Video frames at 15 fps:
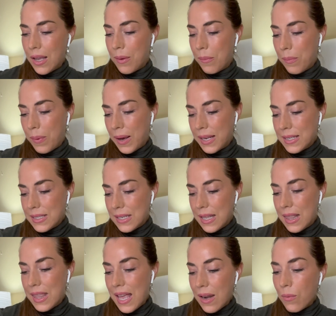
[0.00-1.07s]
But
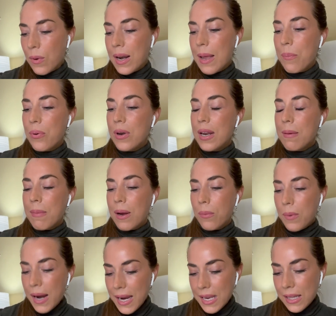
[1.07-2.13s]
then when I put in my
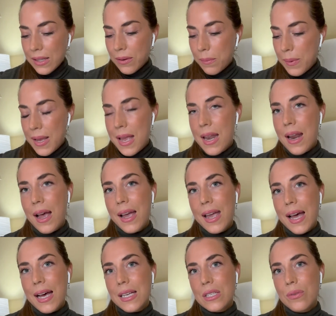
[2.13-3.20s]
regular bid, I
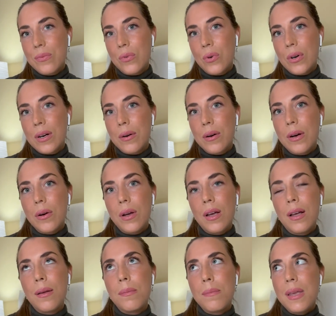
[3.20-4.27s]
asked for
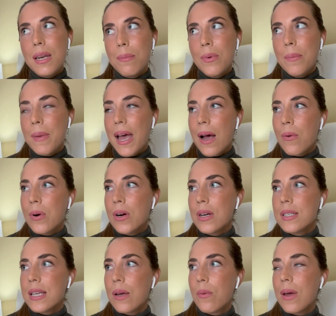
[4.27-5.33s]
minimum
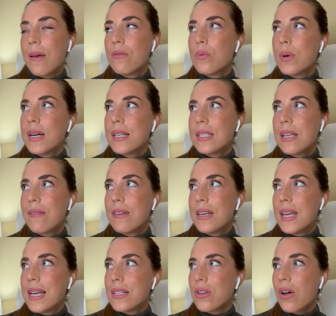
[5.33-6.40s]
hours. I waived 1 in 7
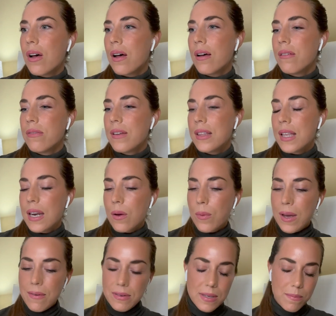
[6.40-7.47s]
days off, and then I
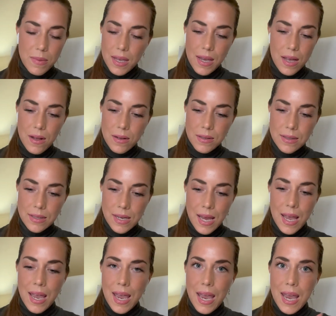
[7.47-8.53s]
waived something else,
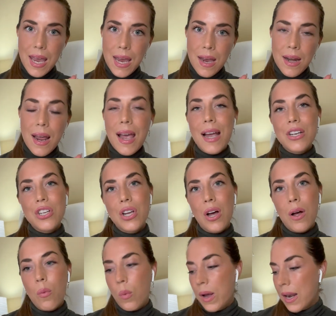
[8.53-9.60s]
and I actually
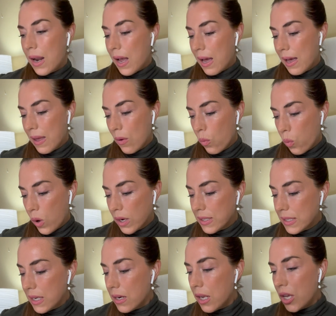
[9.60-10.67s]
got what I
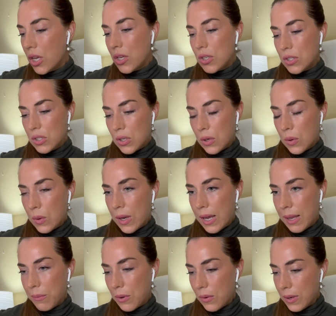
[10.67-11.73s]
wanted. So
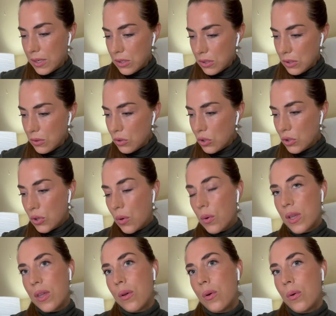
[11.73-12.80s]
I'm going to show
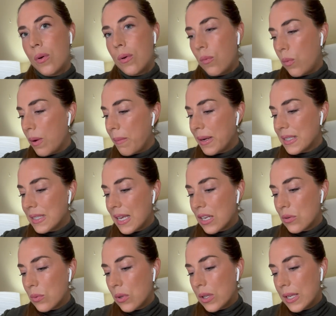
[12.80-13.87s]
you what my
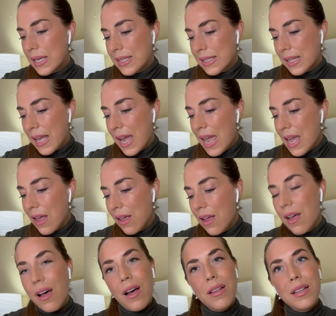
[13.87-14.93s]
schedule is like
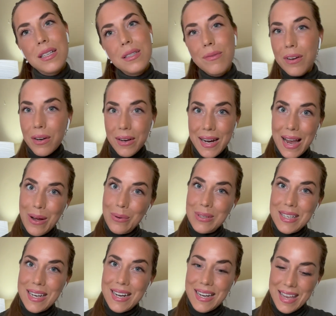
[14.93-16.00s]
on this very
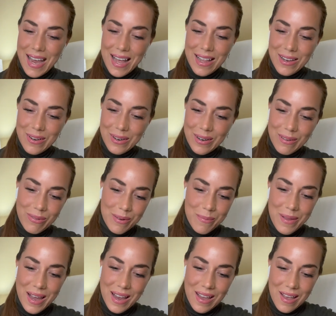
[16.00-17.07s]
outdated calendar from
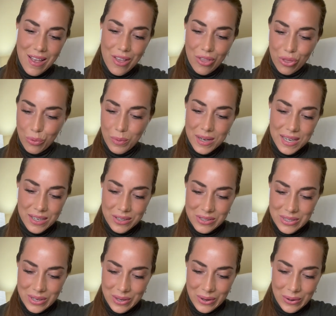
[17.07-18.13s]
like 3
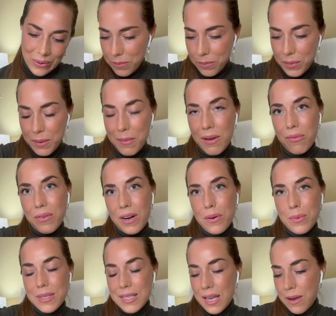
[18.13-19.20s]
years ago. But my friend
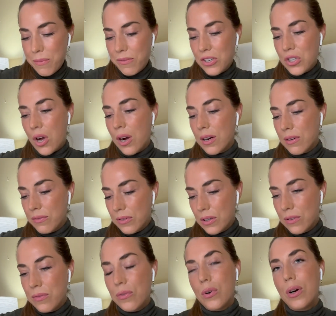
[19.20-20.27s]
was a photographer
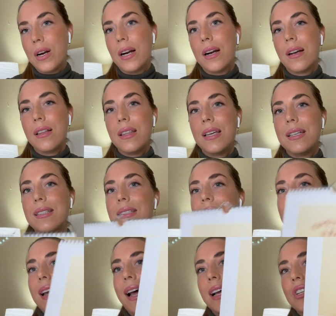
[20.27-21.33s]
for this
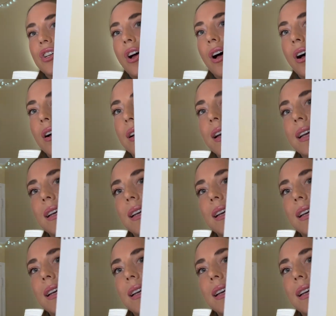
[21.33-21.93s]
hedgehog.